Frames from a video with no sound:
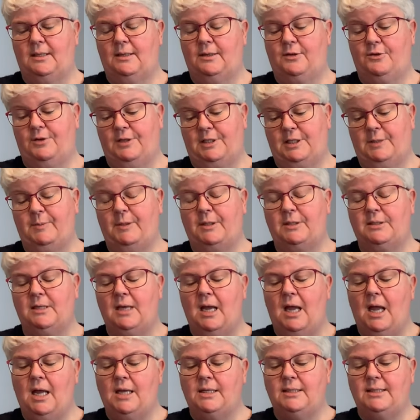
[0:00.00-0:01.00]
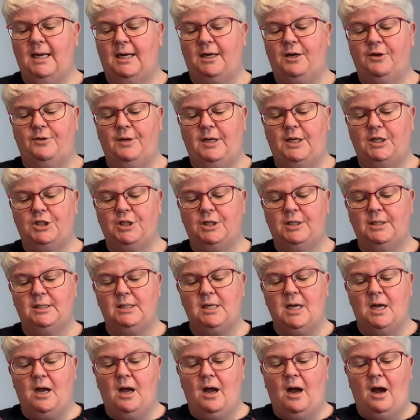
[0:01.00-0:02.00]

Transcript: Christmas decorations.